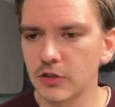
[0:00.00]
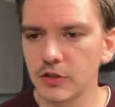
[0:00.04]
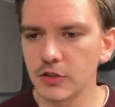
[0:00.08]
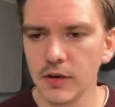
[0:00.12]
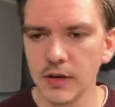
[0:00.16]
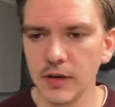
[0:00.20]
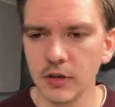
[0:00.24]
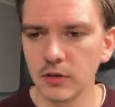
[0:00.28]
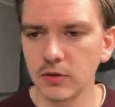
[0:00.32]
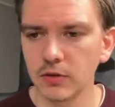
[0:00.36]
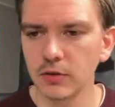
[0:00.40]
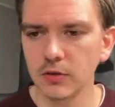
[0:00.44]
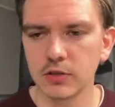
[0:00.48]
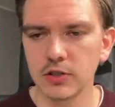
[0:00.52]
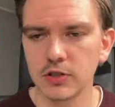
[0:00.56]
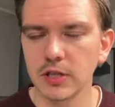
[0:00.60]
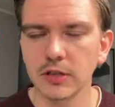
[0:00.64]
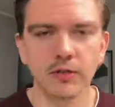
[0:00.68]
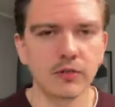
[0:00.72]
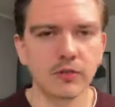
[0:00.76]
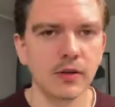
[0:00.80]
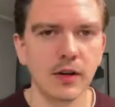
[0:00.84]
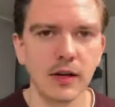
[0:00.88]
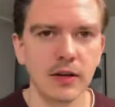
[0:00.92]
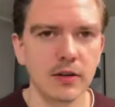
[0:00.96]

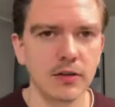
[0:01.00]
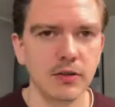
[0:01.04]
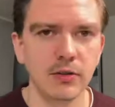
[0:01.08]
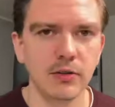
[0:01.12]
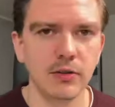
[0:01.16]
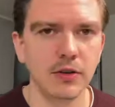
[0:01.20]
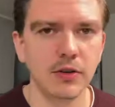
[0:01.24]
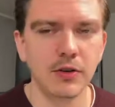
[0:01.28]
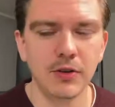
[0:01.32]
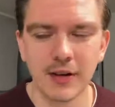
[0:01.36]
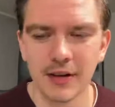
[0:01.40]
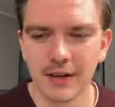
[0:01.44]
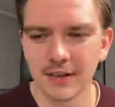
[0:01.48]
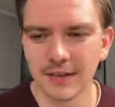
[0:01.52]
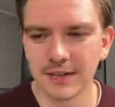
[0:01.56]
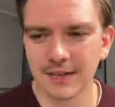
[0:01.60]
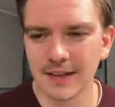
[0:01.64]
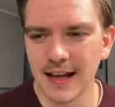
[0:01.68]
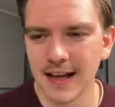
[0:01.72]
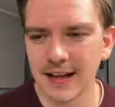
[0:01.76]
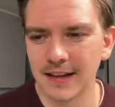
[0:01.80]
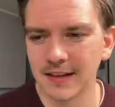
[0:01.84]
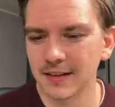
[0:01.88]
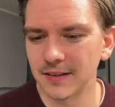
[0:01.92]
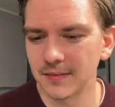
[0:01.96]
to
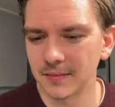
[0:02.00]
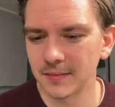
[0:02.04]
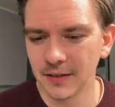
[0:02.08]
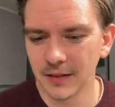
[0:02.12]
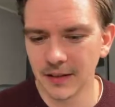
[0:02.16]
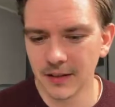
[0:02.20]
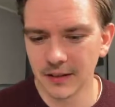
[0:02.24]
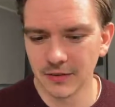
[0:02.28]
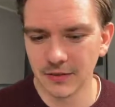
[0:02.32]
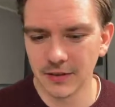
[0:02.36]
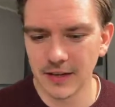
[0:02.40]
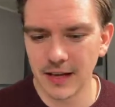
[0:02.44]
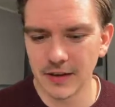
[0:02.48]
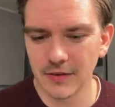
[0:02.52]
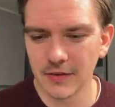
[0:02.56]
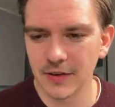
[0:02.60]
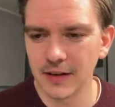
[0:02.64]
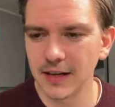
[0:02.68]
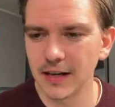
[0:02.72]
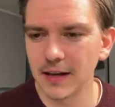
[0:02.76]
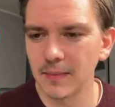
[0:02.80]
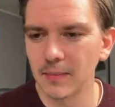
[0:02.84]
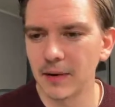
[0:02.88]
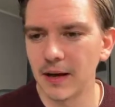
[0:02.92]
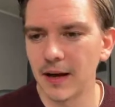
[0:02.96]
understand them so that you
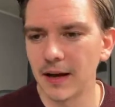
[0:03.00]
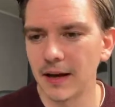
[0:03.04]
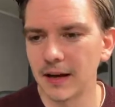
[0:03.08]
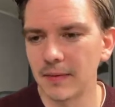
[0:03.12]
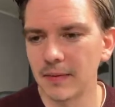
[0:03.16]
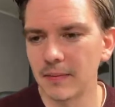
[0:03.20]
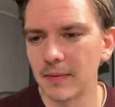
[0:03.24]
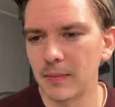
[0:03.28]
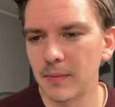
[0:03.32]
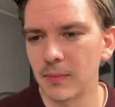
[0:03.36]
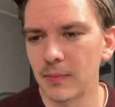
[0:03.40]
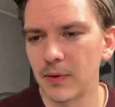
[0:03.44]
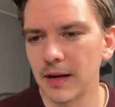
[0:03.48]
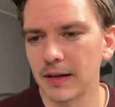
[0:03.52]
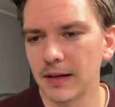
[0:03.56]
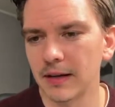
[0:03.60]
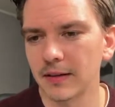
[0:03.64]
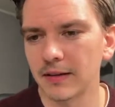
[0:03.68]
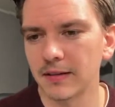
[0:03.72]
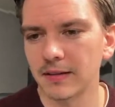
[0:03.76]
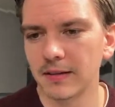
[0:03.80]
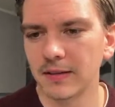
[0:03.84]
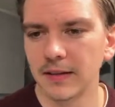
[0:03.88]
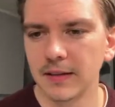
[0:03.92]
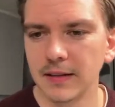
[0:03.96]
can apply them in
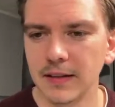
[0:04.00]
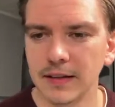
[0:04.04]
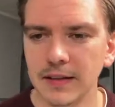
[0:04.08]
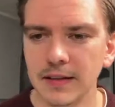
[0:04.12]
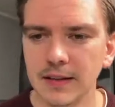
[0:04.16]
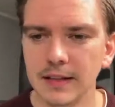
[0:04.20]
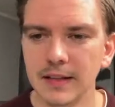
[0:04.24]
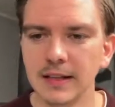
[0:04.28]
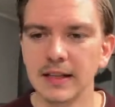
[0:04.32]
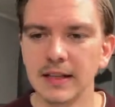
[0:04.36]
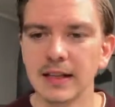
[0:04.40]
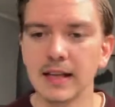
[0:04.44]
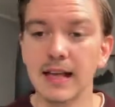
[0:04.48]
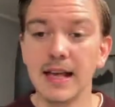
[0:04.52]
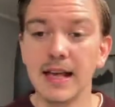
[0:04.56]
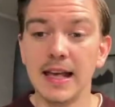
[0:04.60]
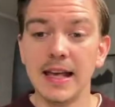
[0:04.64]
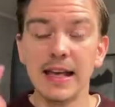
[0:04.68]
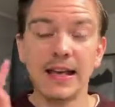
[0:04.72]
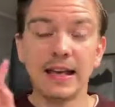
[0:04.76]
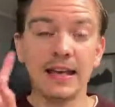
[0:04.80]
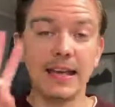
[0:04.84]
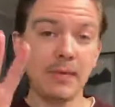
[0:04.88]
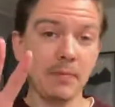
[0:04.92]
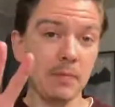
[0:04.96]
practice.
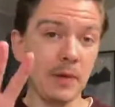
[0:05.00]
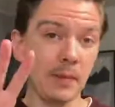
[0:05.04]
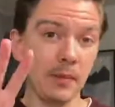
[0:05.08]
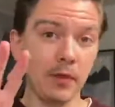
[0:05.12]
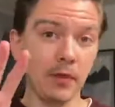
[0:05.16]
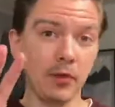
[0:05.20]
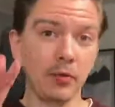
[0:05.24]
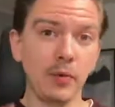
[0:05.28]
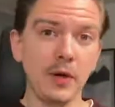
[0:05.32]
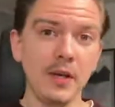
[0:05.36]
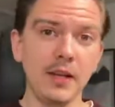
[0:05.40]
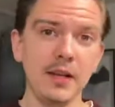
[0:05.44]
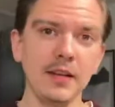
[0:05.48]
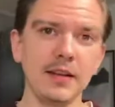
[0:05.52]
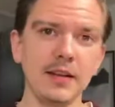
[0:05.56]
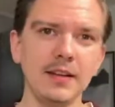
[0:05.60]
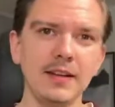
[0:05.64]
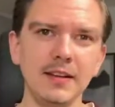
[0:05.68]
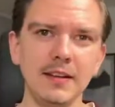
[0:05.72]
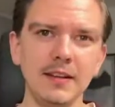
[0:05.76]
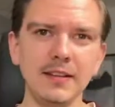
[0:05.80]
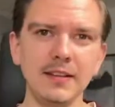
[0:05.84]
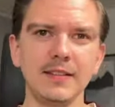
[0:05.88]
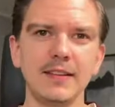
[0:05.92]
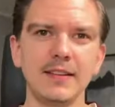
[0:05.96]
Tip number 3
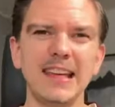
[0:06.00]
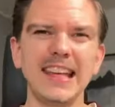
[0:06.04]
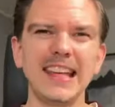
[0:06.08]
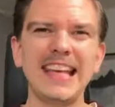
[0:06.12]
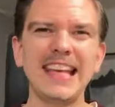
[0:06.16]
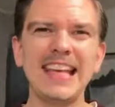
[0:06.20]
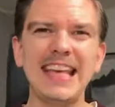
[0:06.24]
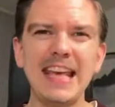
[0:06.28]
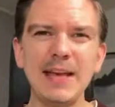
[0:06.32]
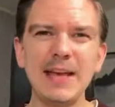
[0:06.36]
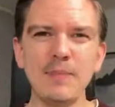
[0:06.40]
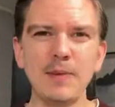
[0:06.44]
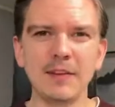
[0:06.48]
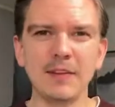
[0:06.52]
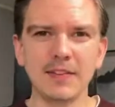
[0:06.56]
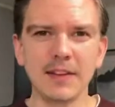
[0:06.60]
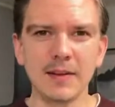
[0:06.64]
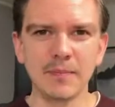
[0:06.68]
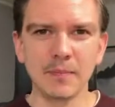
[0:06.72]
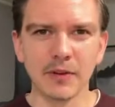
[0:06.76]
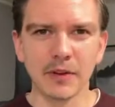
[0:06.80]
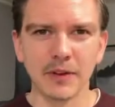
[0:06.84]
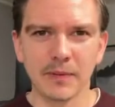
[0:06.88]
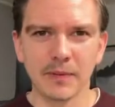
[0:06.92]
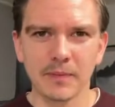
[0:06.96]
is keep it
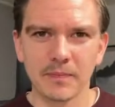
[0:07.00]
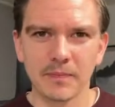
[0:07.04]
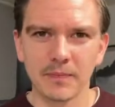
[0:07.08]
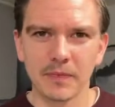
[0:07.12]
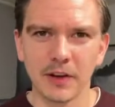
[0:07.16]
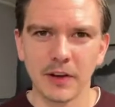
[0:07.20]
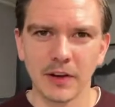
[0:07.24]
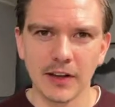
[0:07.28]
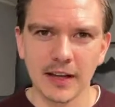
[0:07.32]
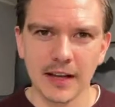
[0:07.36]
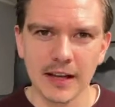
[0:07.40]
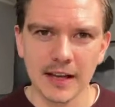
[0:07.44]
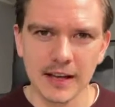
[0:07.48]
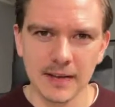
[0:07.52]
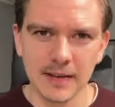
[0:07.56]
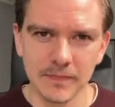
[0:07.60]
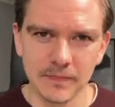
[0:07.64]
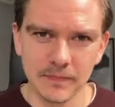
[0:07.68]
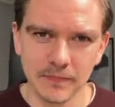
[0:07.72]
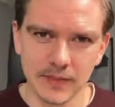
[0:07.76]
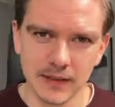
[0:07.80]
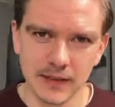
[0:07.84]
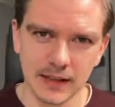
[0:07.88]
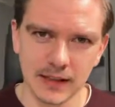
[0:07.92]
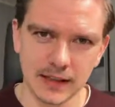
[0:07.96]
simple, okay?
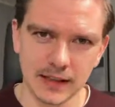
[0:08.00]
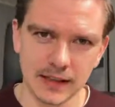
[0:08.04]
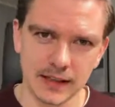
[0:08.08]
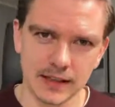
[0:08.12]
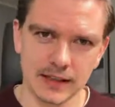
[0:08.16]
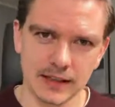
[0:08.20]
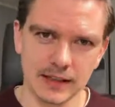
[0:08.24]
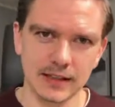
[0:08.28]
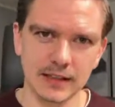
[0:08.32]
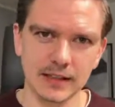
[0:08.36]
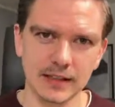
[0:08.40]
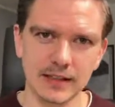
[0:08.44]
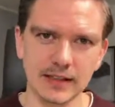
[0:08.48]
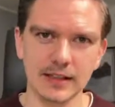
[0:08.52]
And